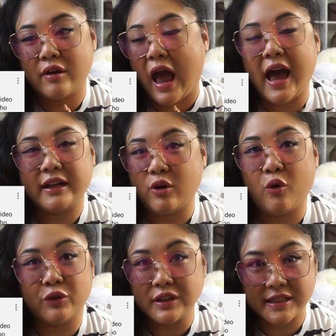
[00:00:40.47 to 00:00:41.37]
had
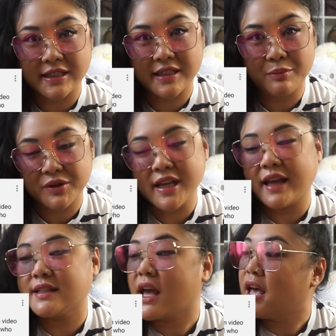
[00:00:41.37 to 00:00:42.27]
over
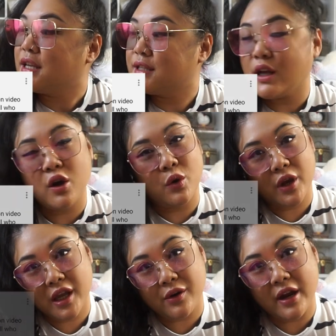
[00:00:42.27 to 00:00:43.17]
60%. So
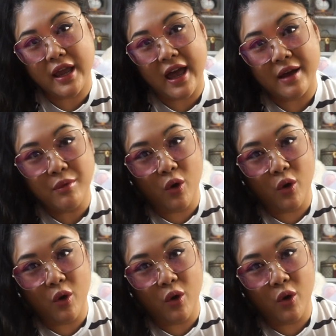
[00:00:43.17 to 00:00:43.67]
here I am,